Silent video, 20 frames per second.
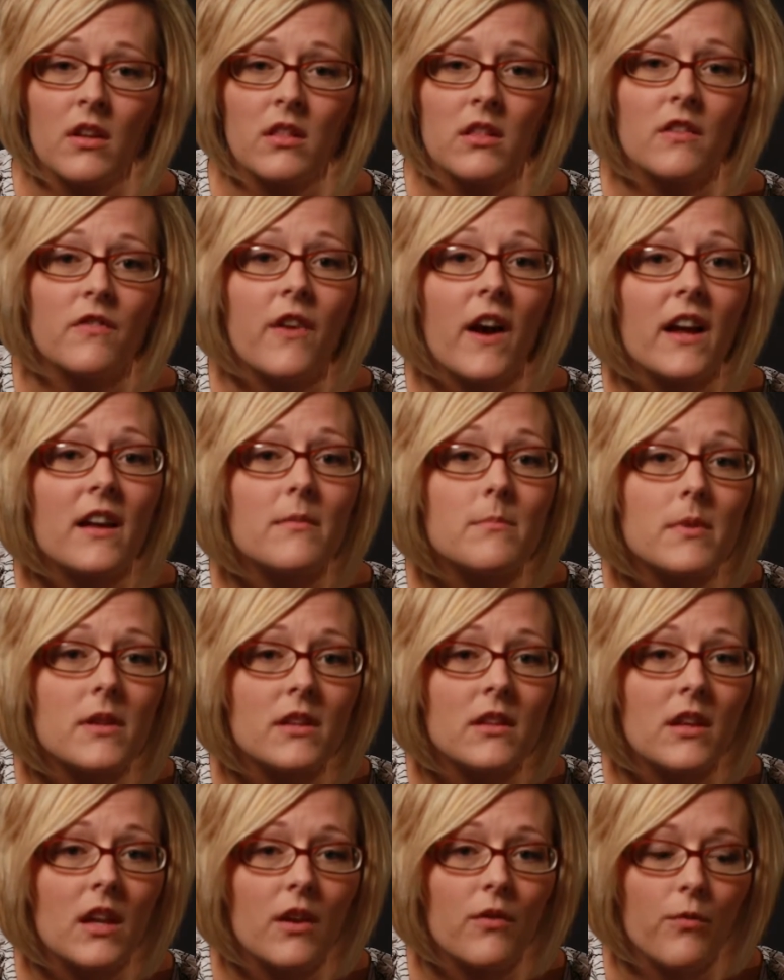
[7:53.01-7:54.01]
the
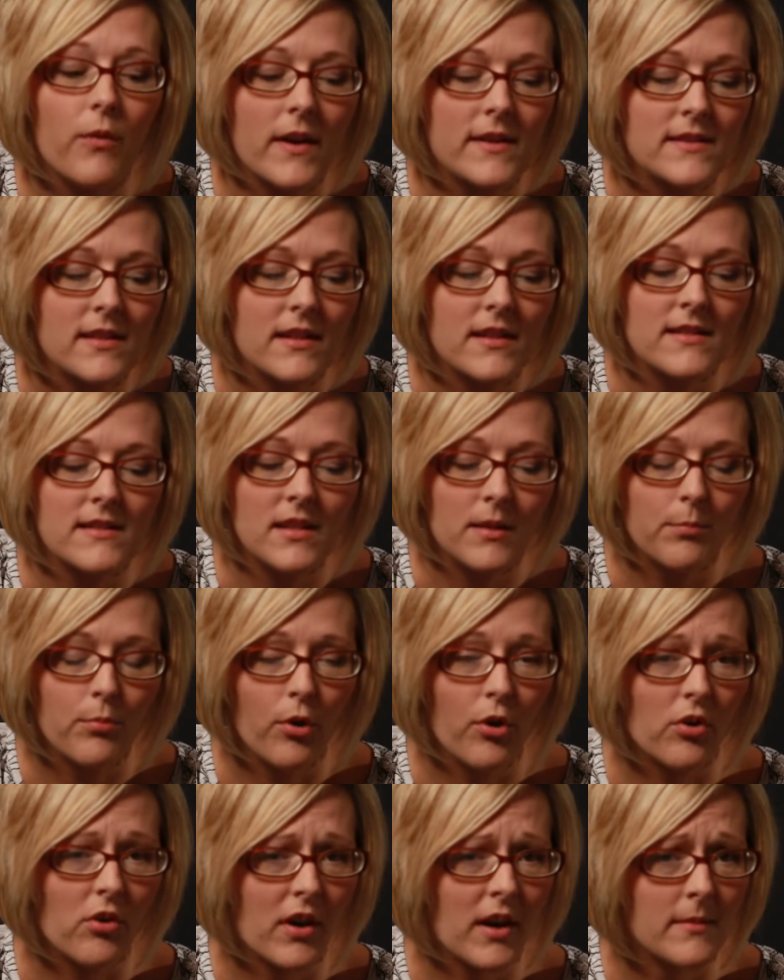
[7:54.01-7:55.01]
viability of residency
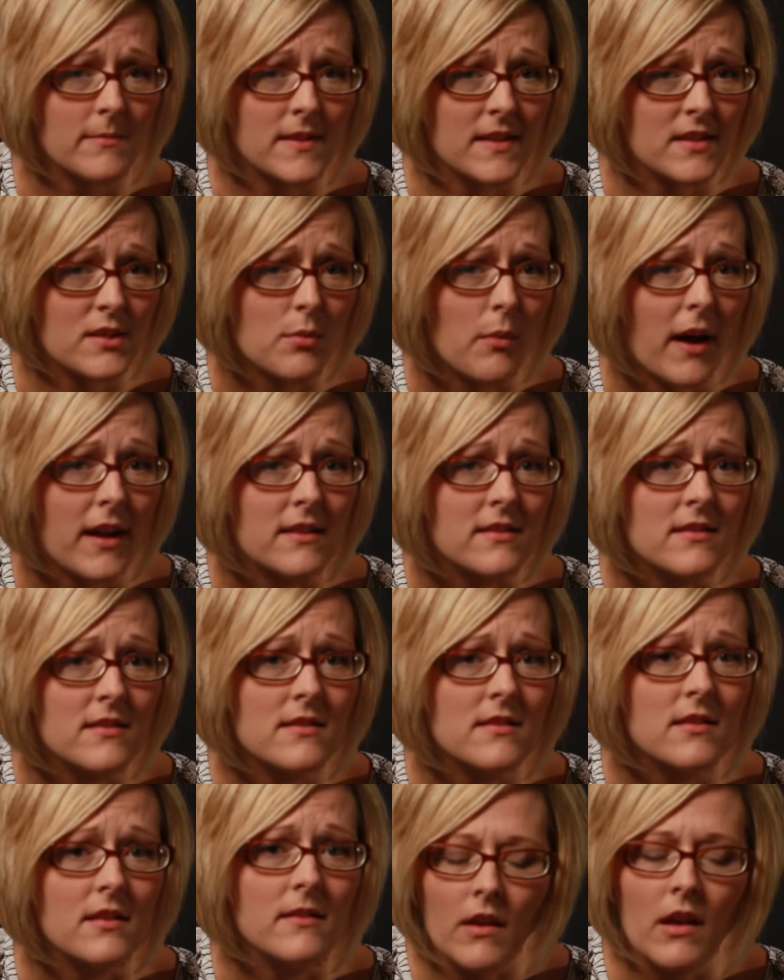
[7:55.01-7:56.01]
programs is threatened.